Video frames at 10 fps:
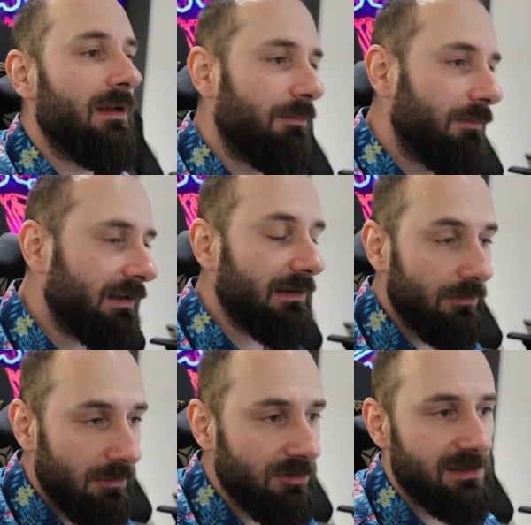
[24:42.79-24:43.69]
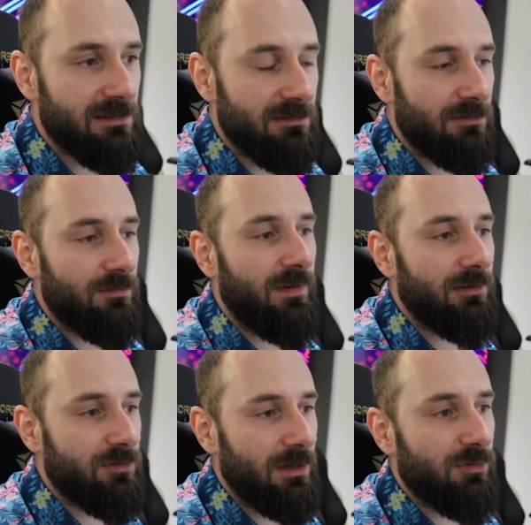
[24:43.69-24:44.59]
But we'll just
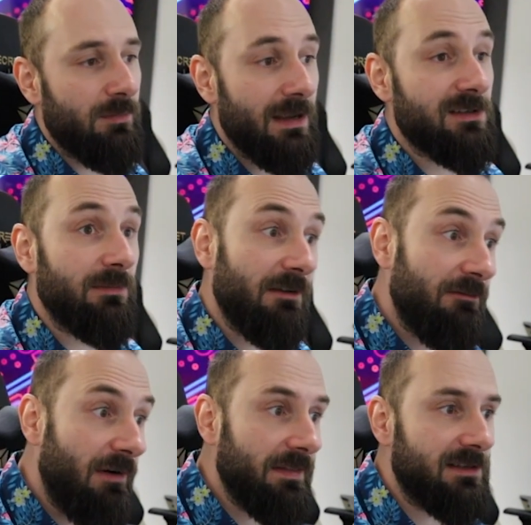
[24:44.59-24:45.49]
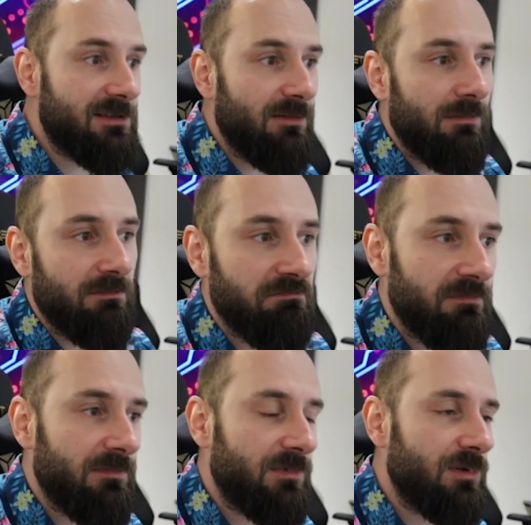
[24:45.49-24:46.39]
try to make something funny, some
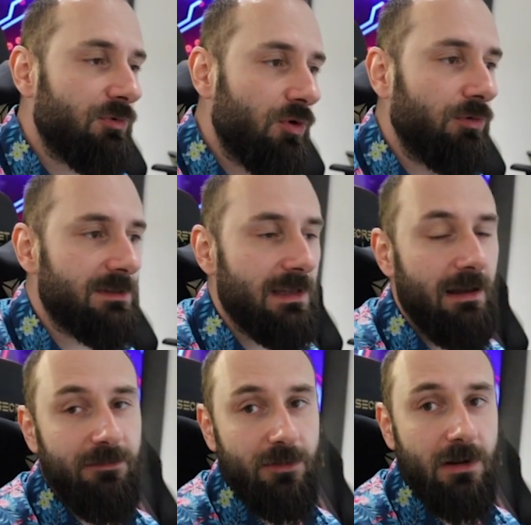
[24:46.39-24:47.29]
cool stuff for